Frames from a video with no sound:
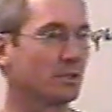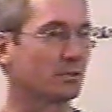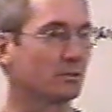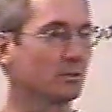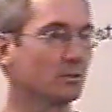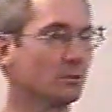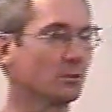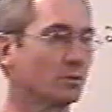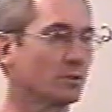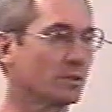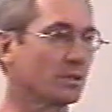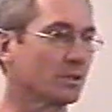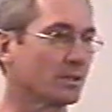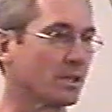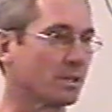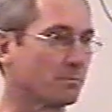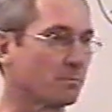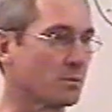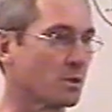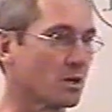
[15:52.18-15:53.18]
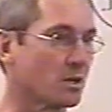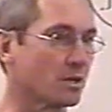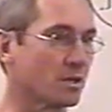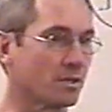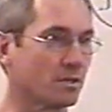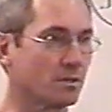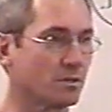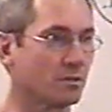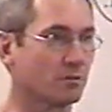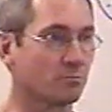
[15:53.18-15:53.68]
Luke and Mark.
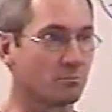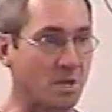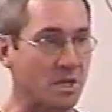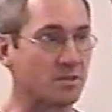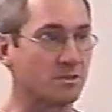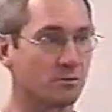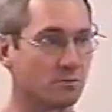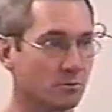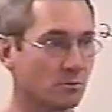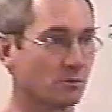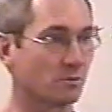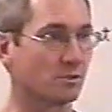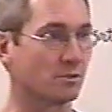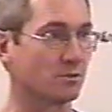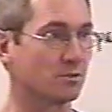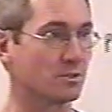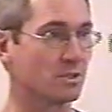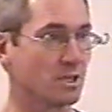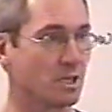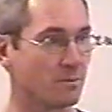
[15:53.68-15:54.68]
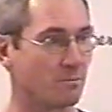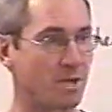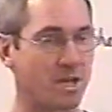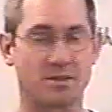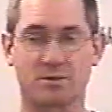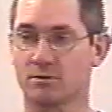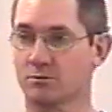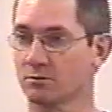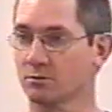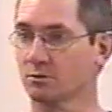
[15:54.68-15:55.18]
Matthew and Luke used. Matthew
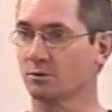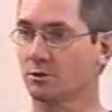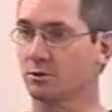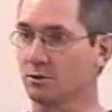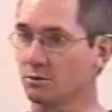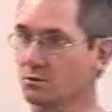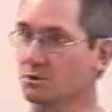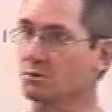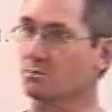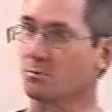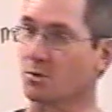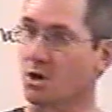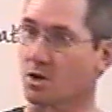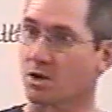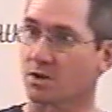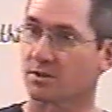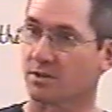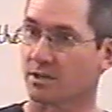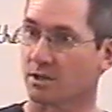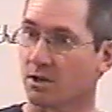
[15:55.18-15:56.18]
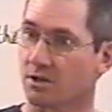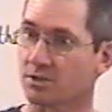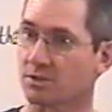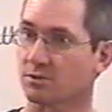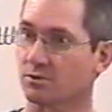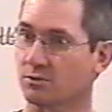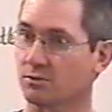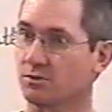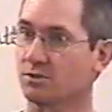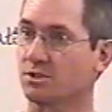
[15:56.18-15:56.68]
and Luke used Mark. They also
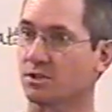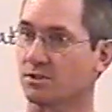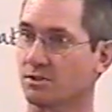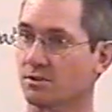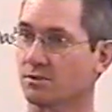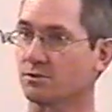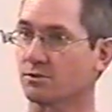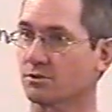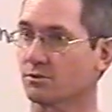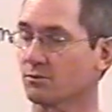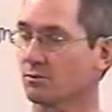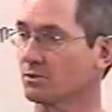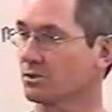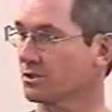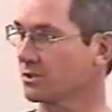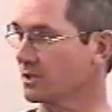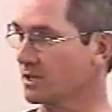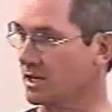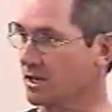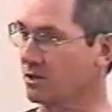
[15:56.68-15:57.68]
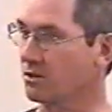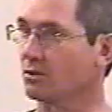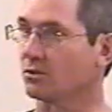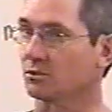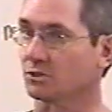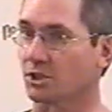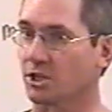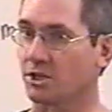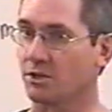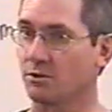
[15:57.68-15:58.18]
used another source that I called
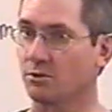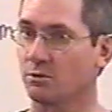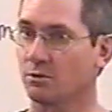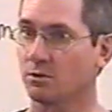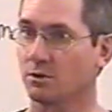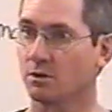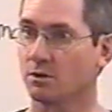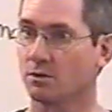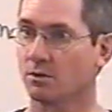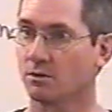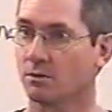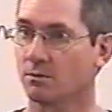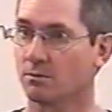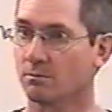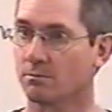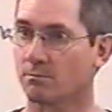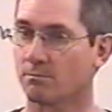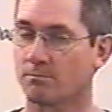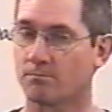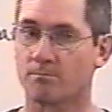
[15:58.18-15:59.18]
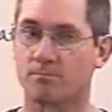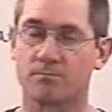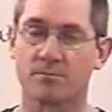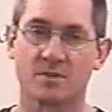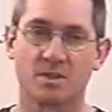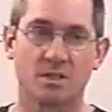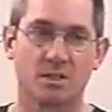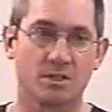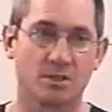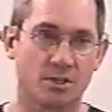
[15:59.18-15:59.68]
Q.
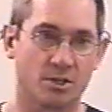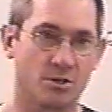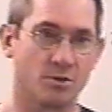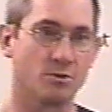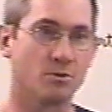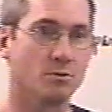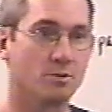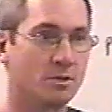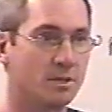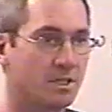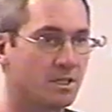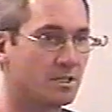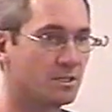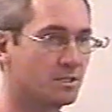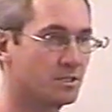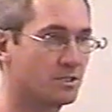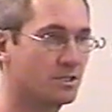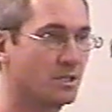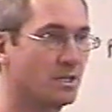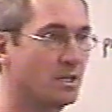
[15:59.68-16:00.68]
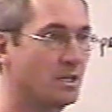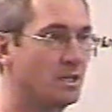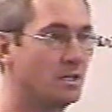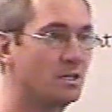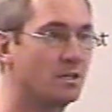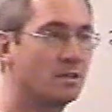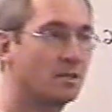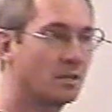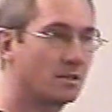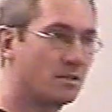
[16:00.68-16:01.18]
Q is
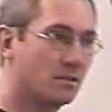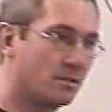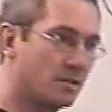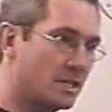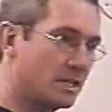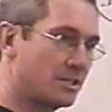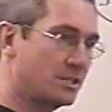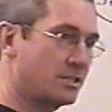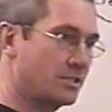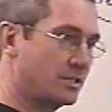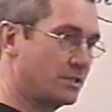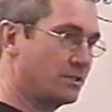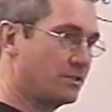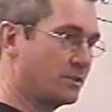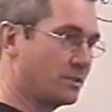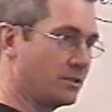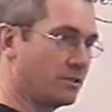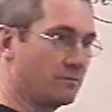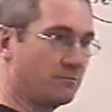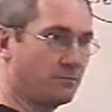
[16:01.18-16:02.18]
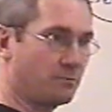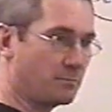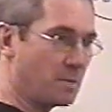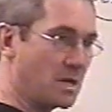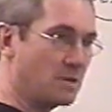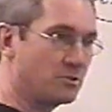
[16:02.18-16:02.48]
a collection of about